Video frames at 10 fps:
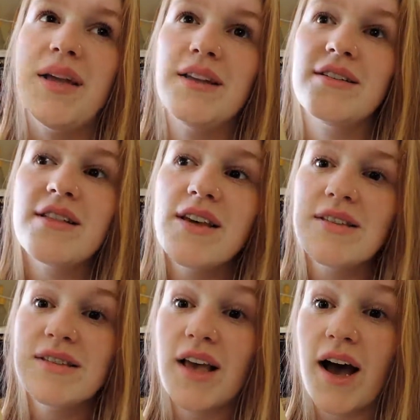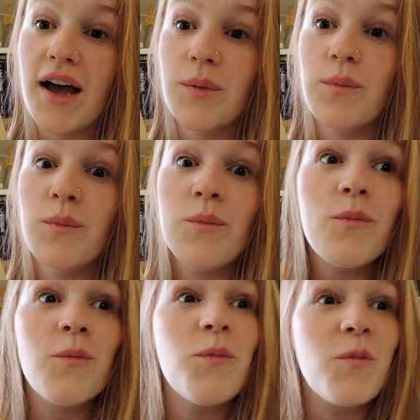into this, I
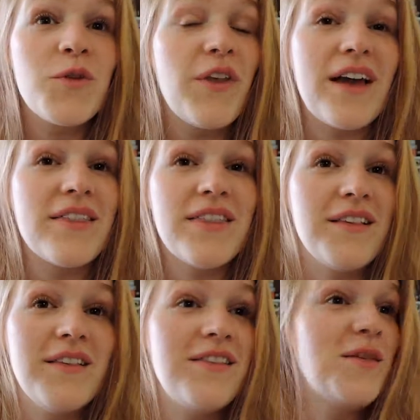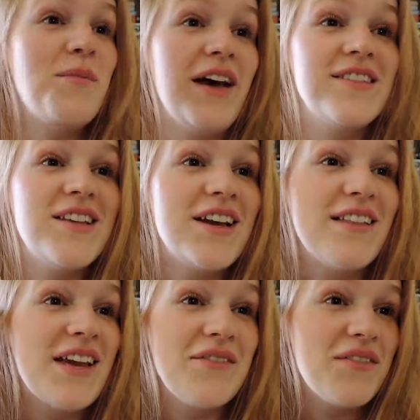was like, this is the best thing
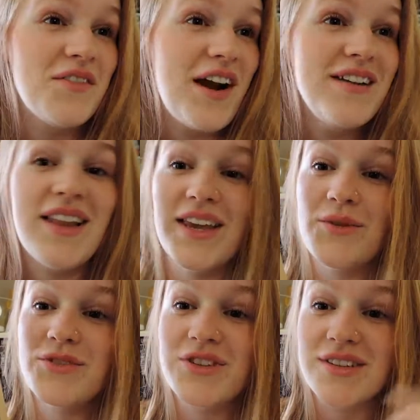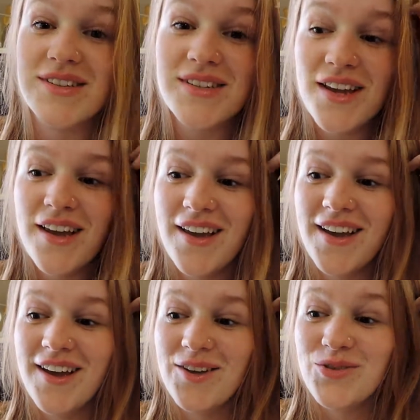I think I've ever read. Like, it was just
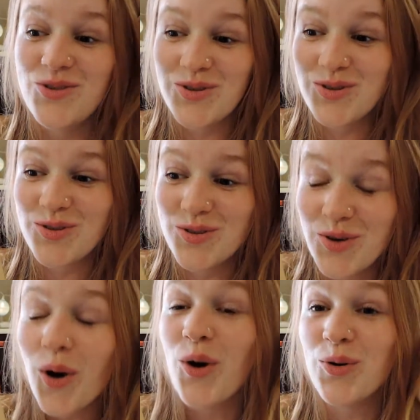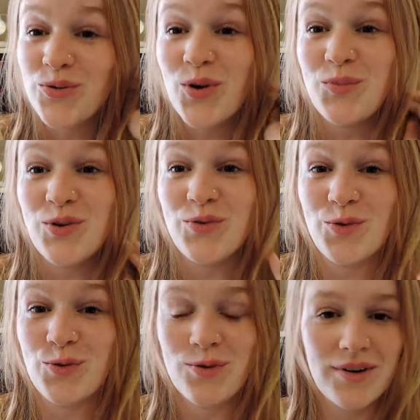so
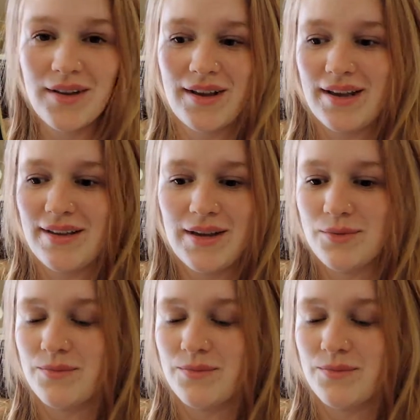beautiful. Like,